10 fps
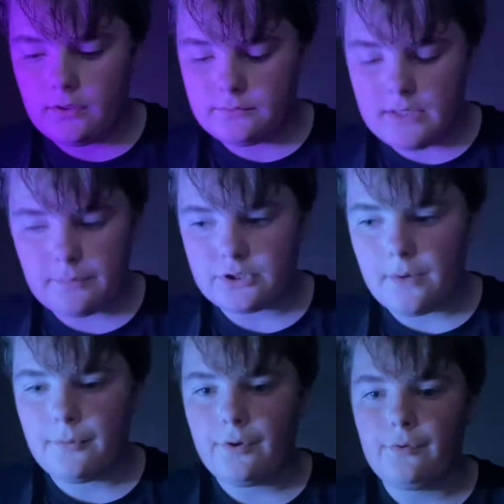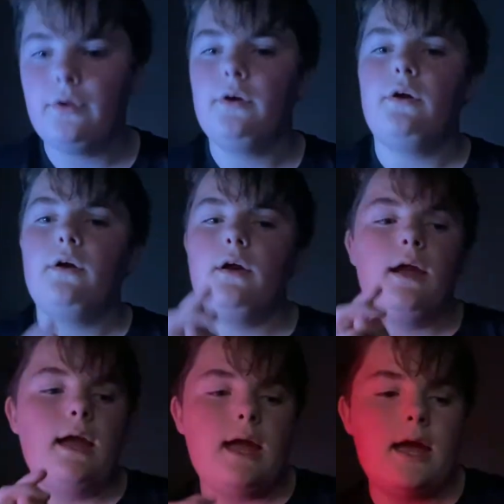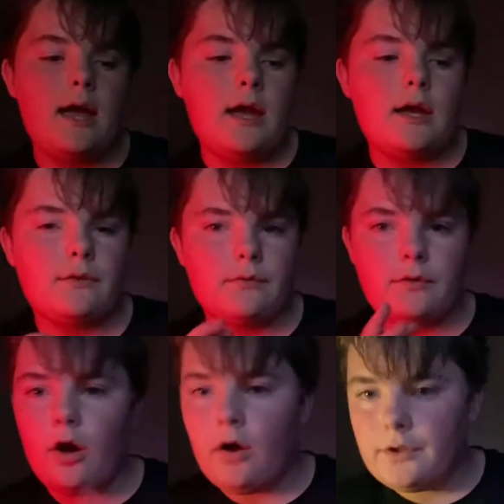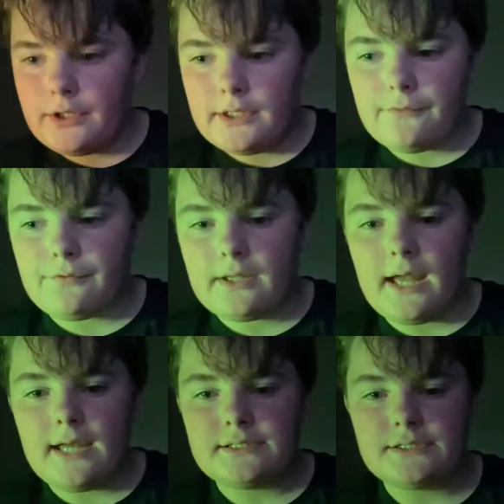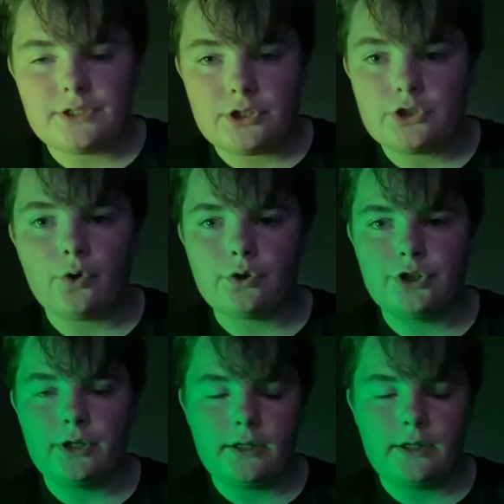tabletop mode, and the different cases of controllers you can